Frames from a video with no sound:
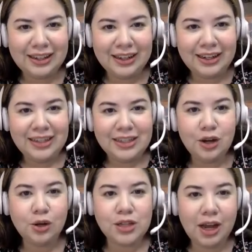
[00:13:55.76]
So it
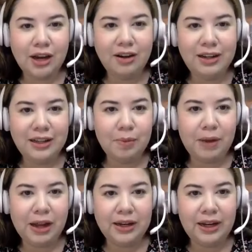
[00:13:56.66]
goes underneath the
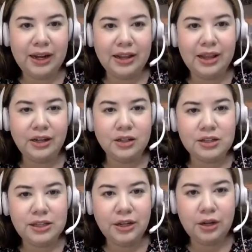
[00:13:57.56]
belly, and then you'll
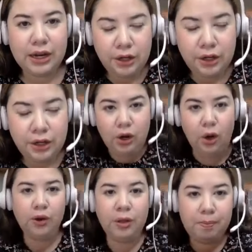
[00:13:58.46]
see, and you can
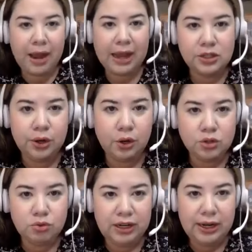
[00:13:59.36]
lower the band so it
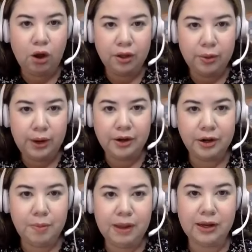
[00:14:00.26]
goes really all the way under
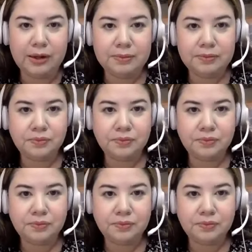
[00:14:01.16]
your belly.